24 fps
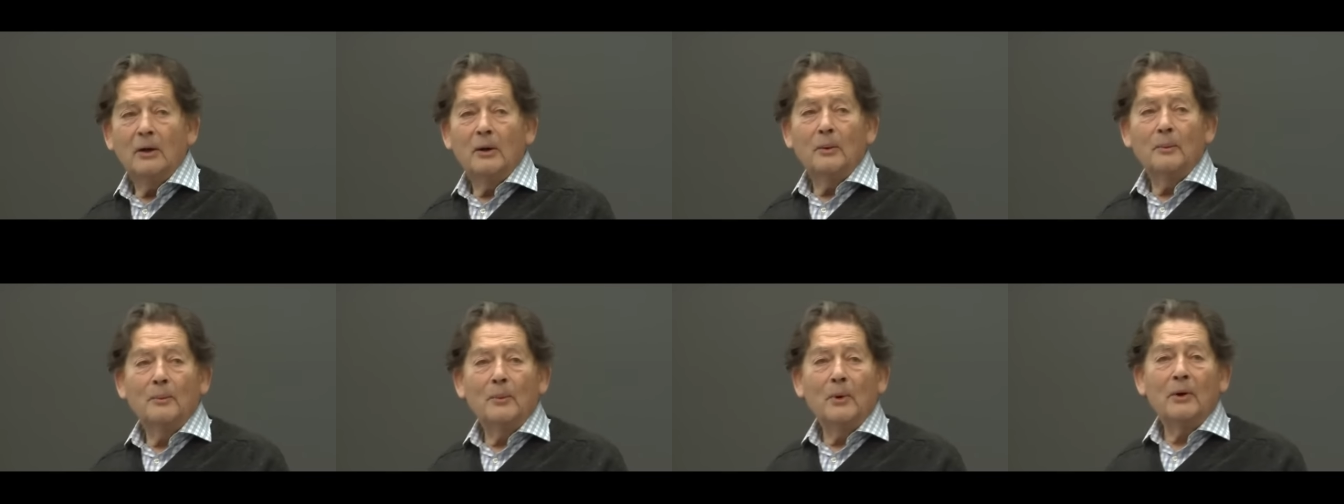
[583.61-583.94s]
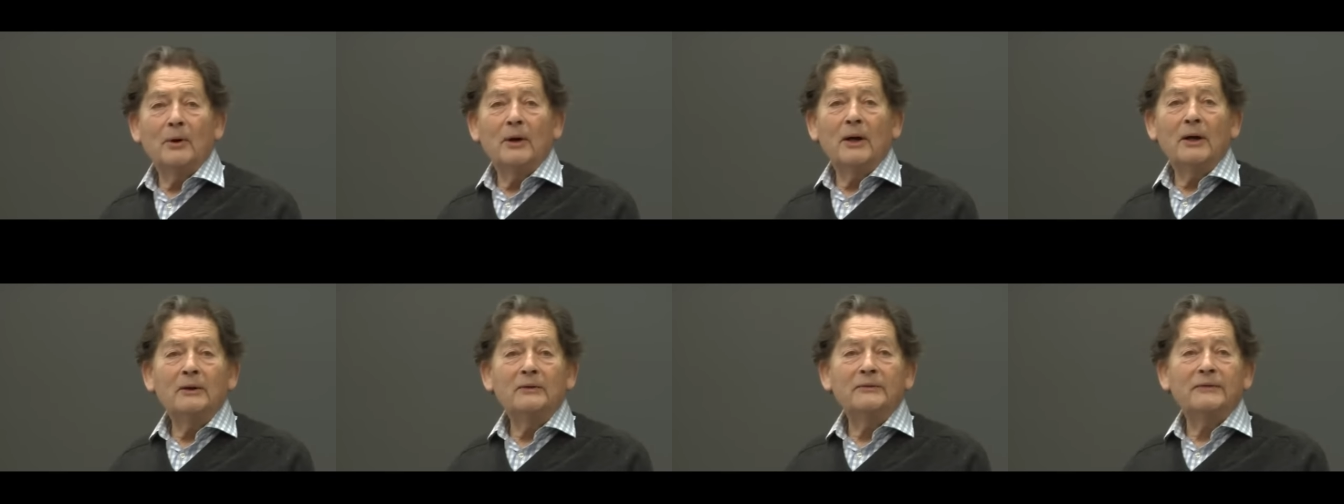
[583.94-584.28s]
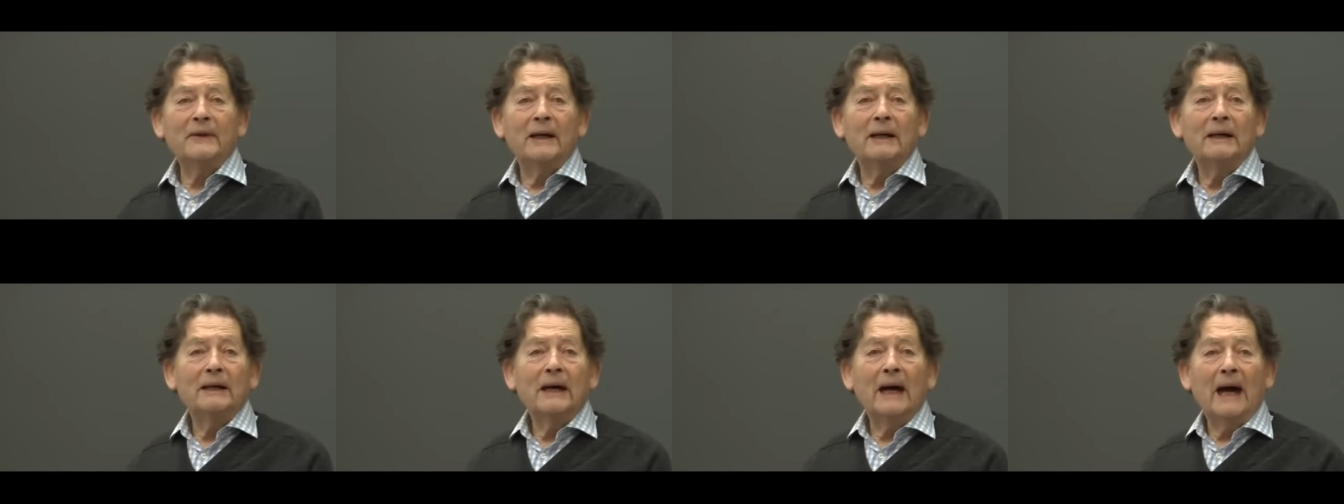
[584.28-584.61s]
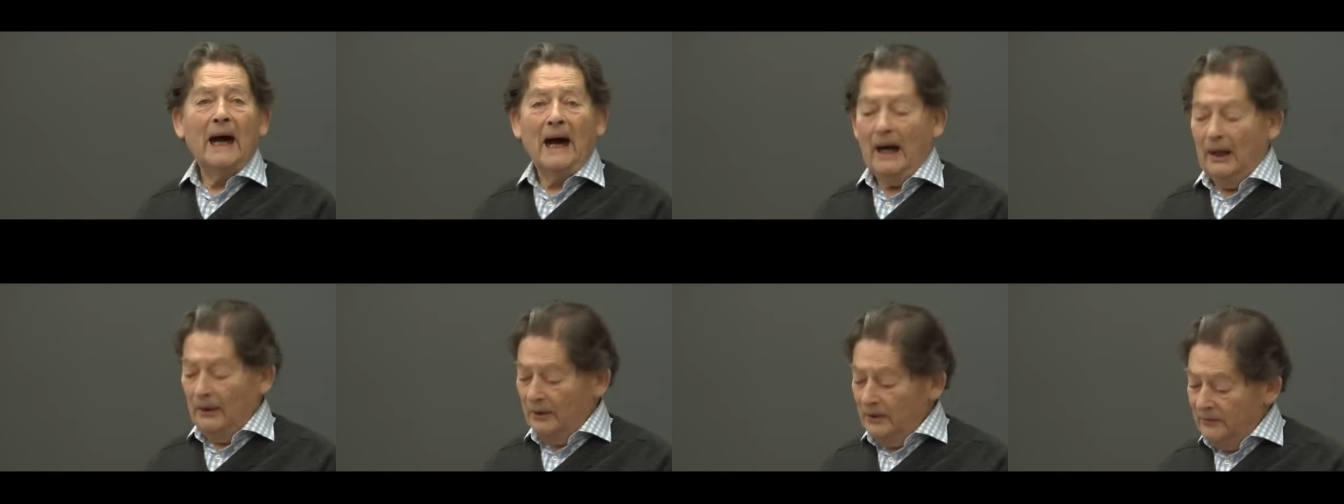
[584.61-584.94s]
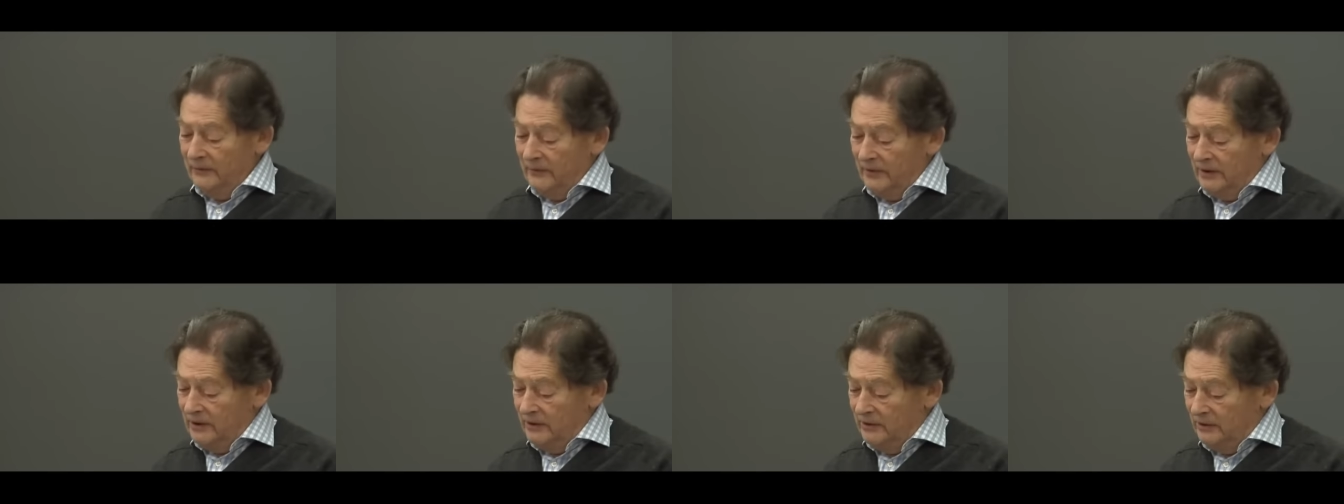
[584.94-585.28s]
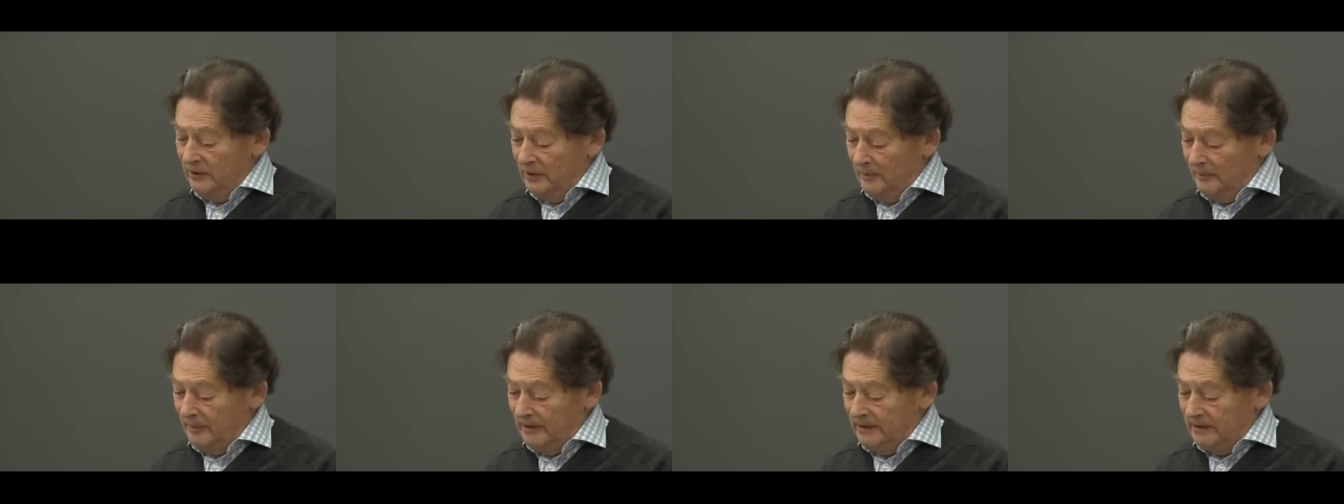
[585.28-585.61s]
Moreover, out of the
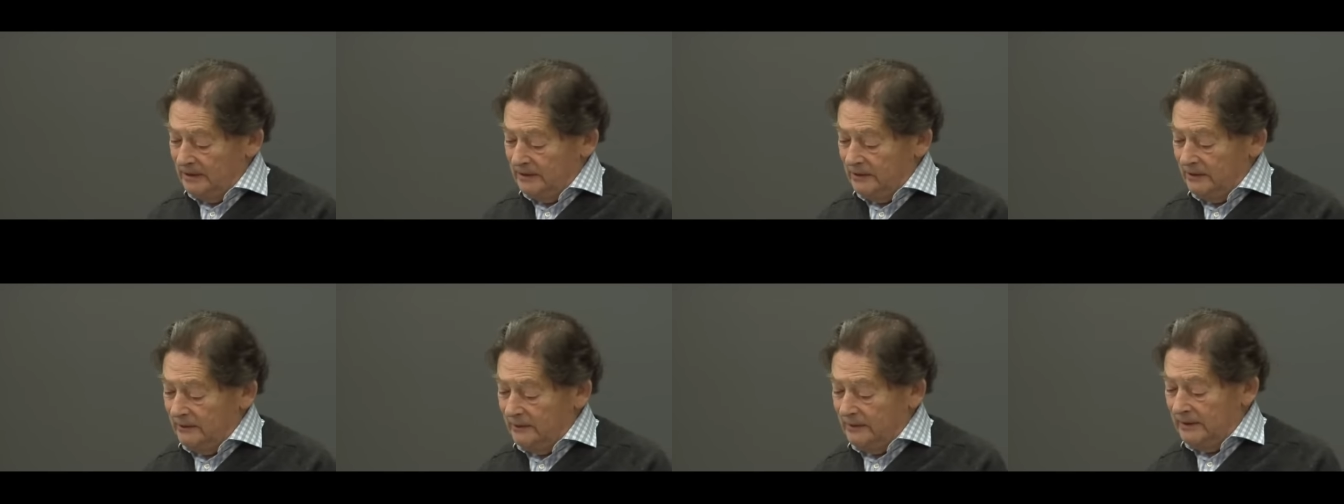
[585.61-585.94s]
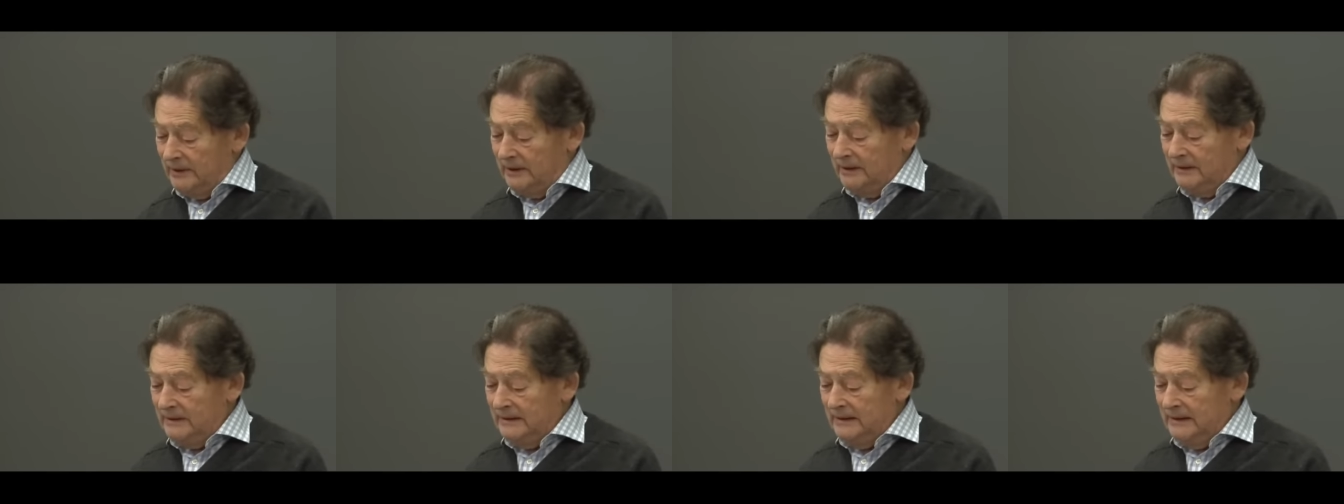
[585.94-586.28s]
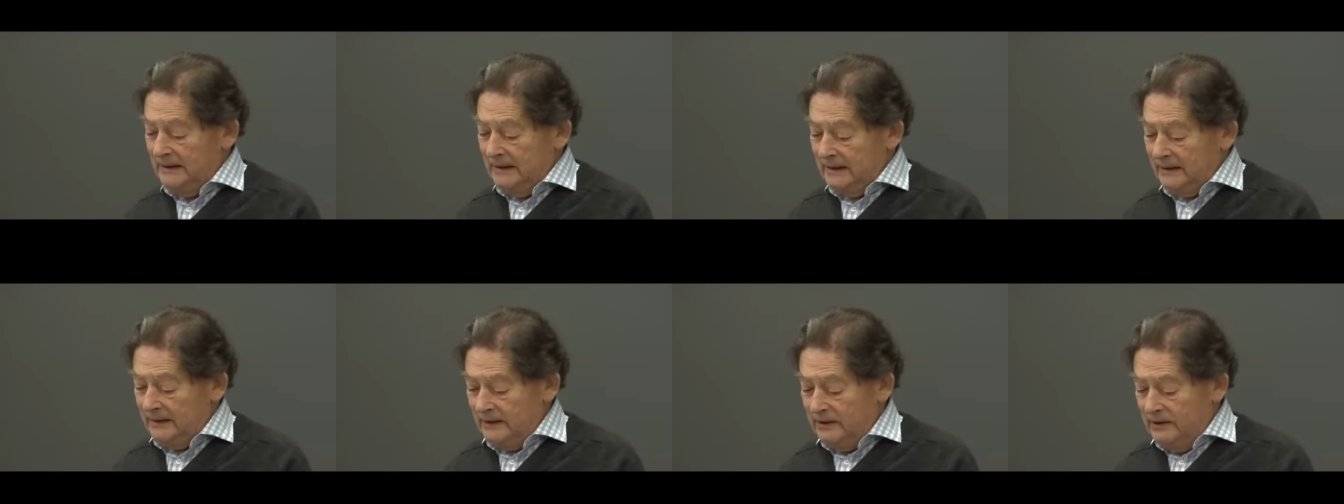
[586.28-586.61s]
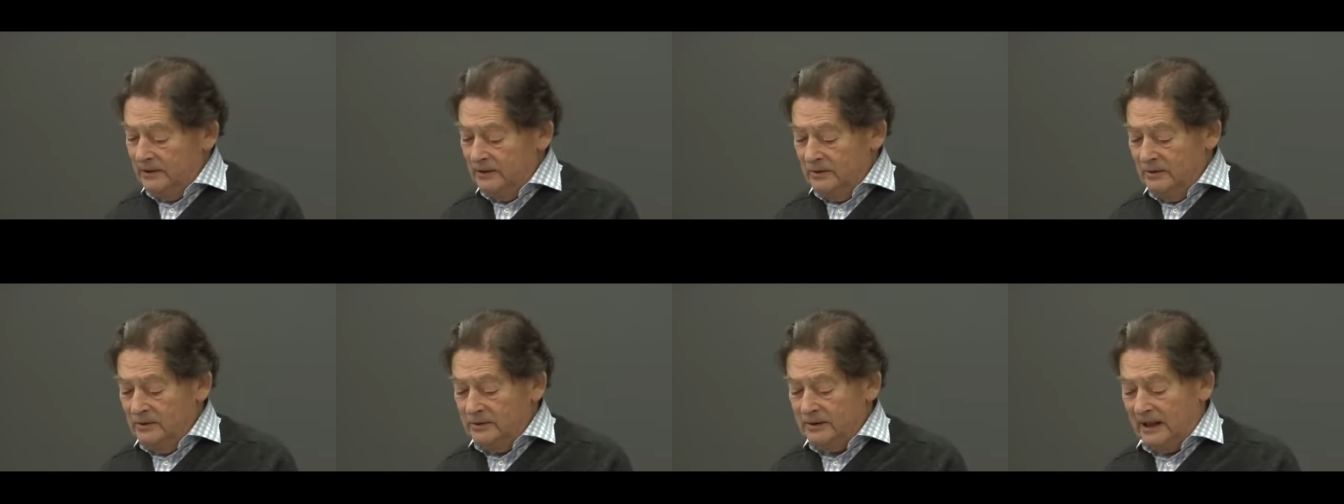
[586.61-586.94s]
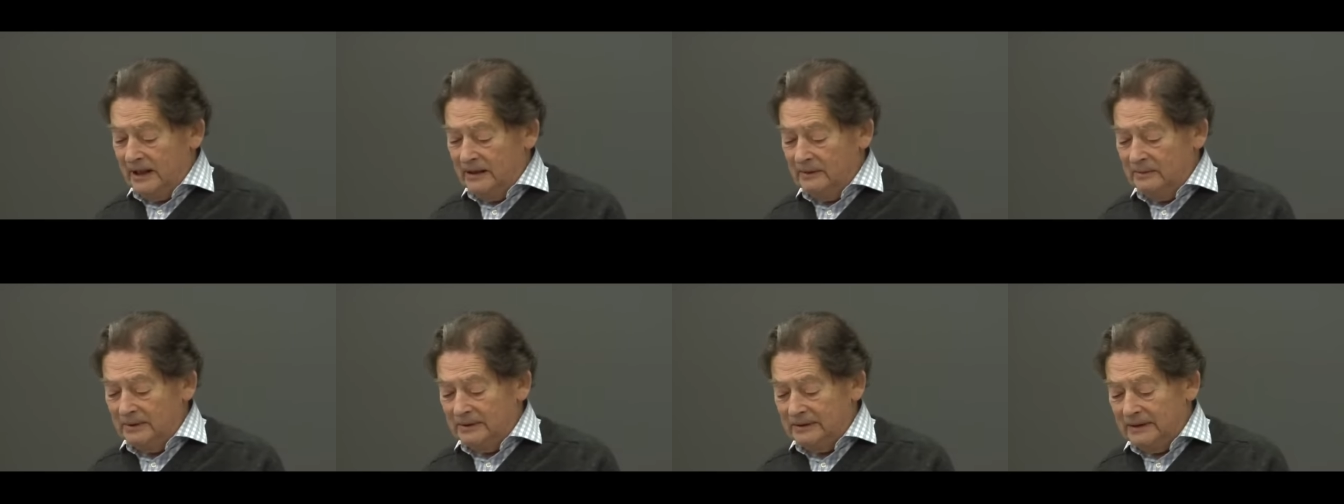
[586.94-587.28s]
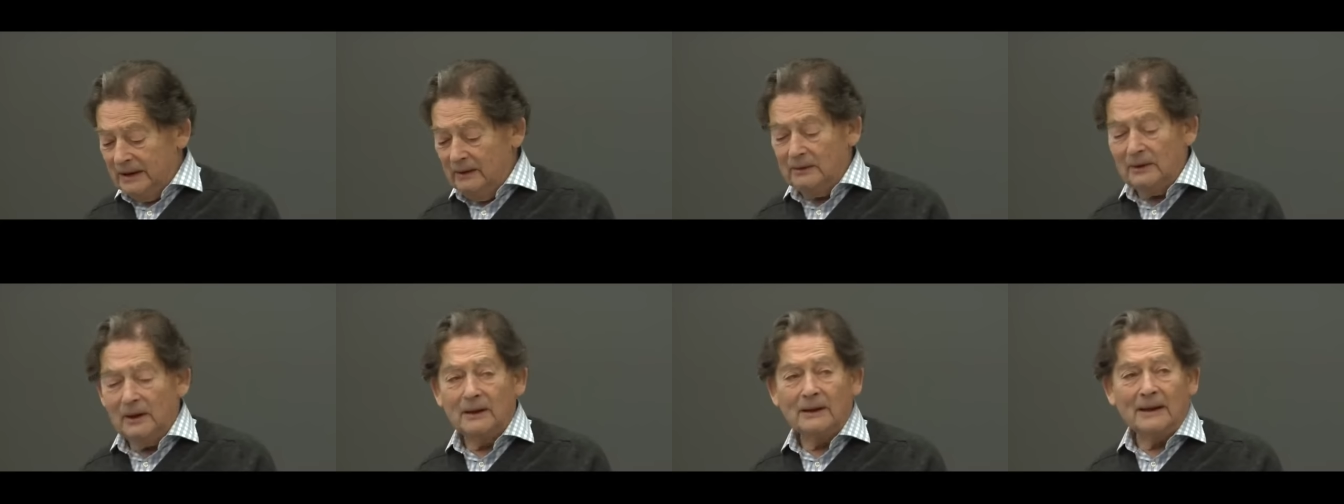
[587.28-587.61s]
European Union, the UK would
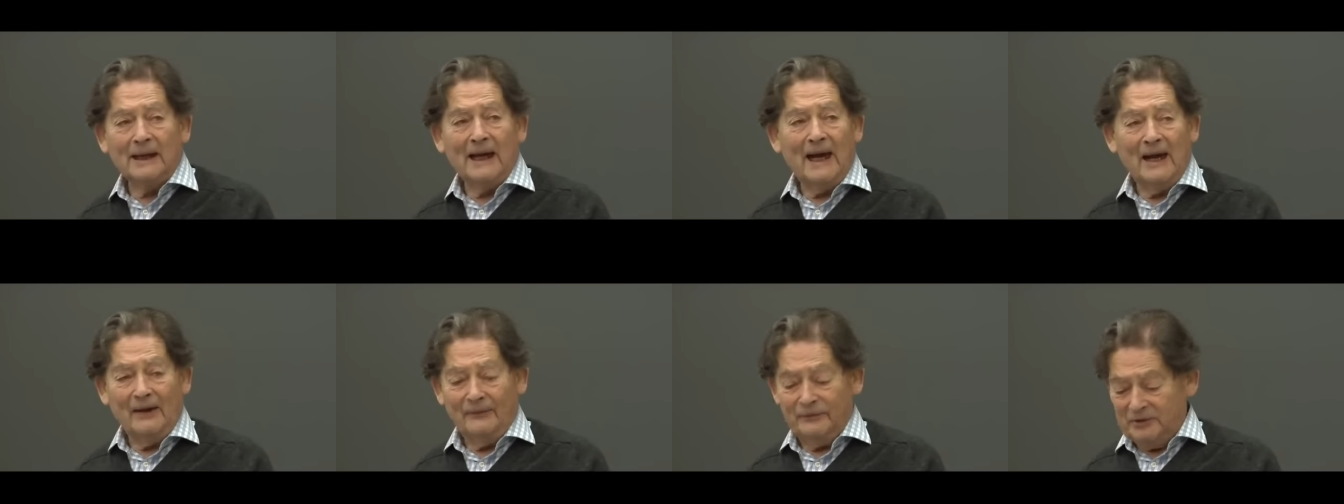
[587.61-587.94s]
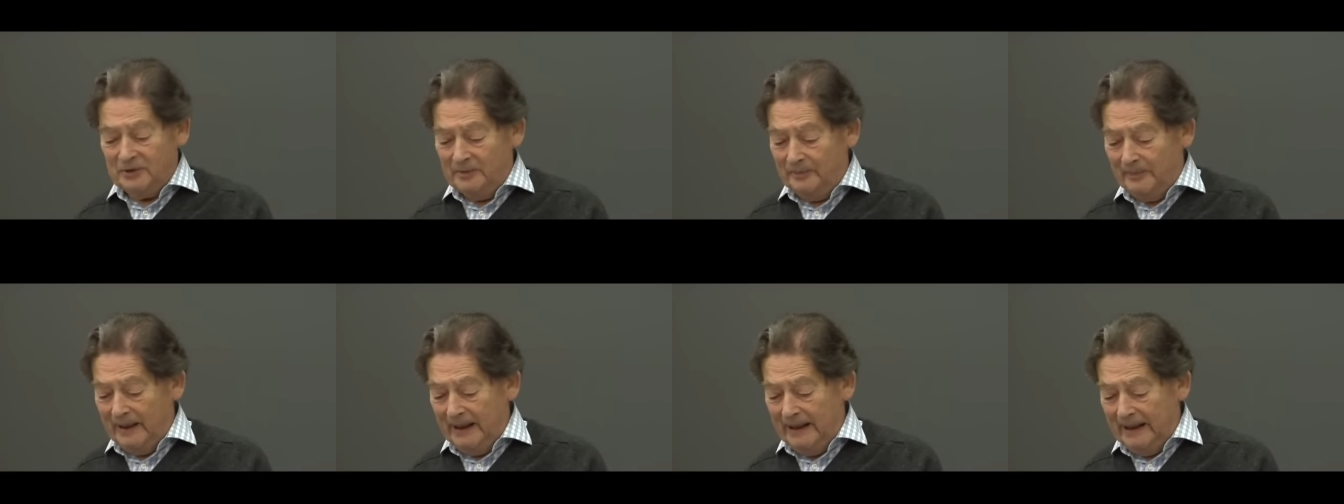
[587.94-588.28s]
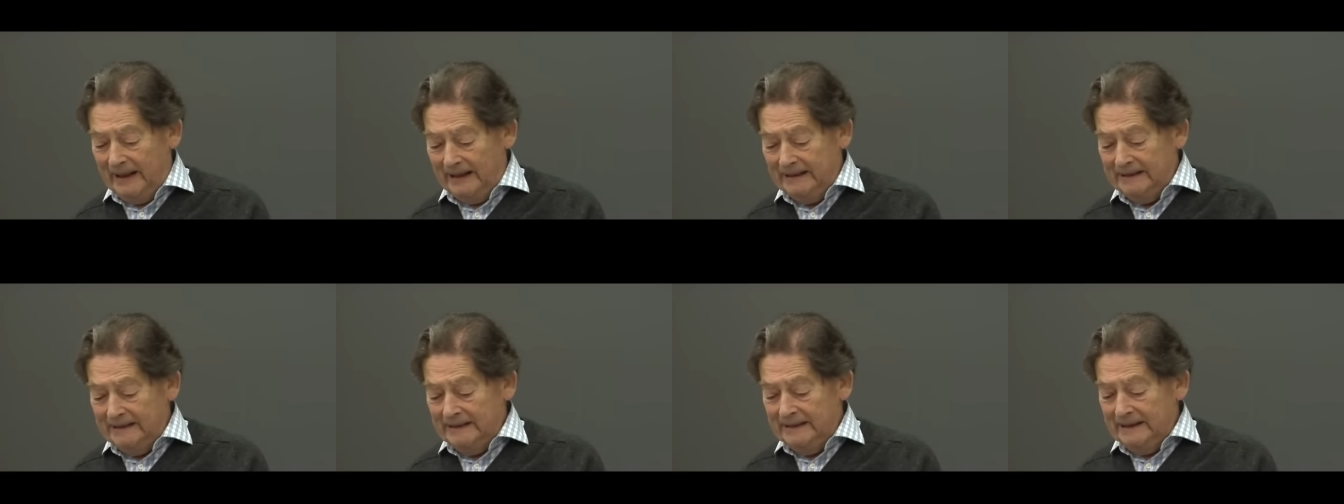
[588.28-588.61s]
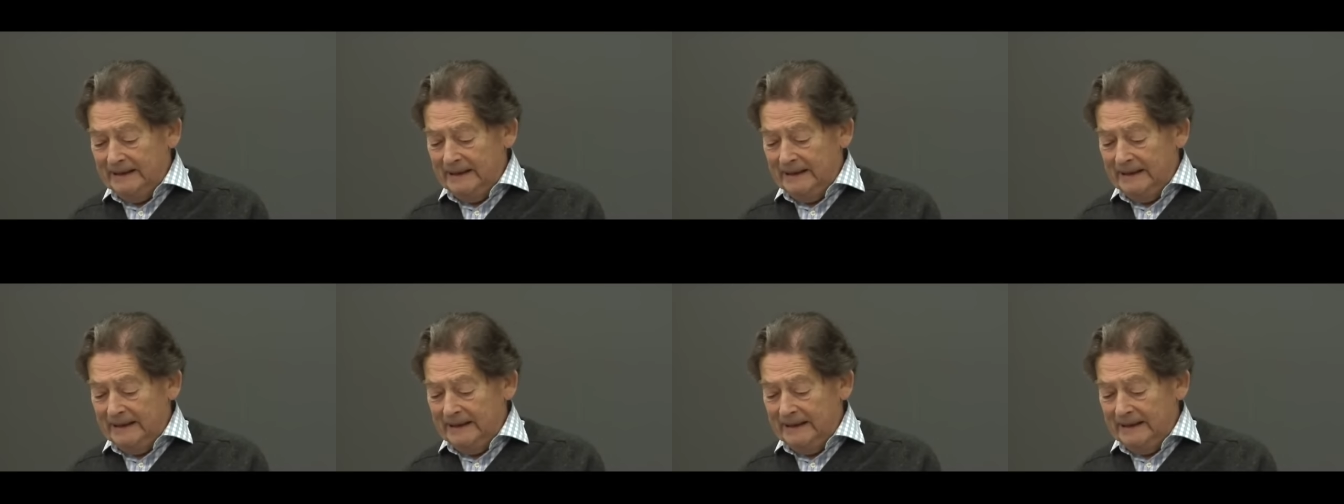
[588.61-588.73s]
no longer have to pay